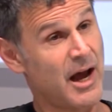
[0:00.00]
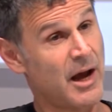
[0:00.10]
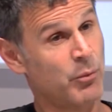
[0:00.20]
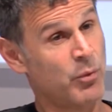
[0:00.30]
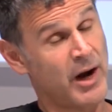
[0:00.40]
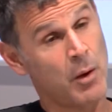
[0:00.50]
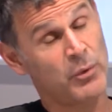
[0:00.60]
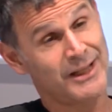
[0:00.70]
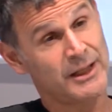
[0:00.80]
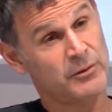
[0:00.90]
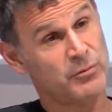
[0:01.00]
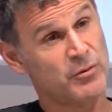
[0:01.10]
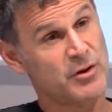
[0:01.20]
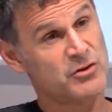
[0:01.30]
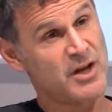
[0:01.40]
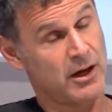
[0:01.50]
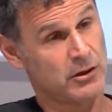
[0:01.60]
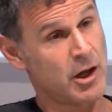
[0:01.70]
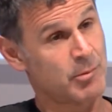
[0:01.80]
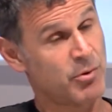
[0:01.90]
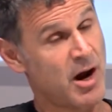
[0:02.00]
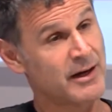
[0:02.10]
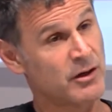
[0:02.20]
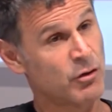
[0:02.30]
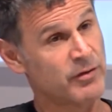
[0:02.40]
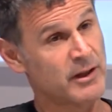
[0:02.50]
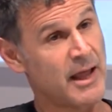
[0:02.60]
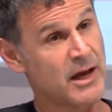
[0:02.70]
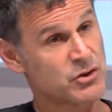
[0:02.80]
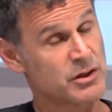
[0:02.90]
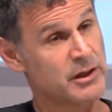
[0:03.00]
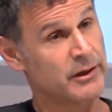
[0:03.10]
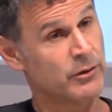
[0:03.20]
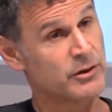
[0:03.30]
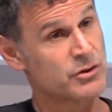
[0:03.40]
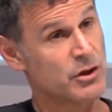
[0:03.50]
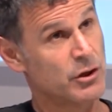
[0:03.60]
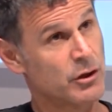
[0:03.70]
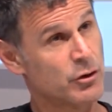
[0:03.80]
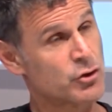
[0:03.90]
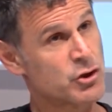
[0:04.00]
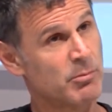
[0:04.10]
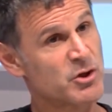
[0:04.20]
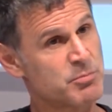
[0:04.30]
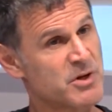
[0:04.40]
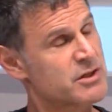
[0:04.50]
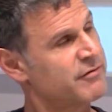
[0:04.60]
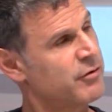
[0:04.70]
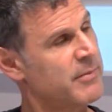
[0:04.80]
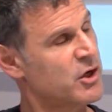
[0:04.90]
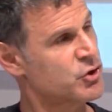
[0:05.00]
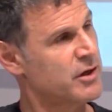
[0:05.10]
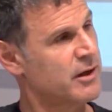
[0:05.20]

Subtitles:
What I really take a lot of pride in over the last year is, there's so much misinformation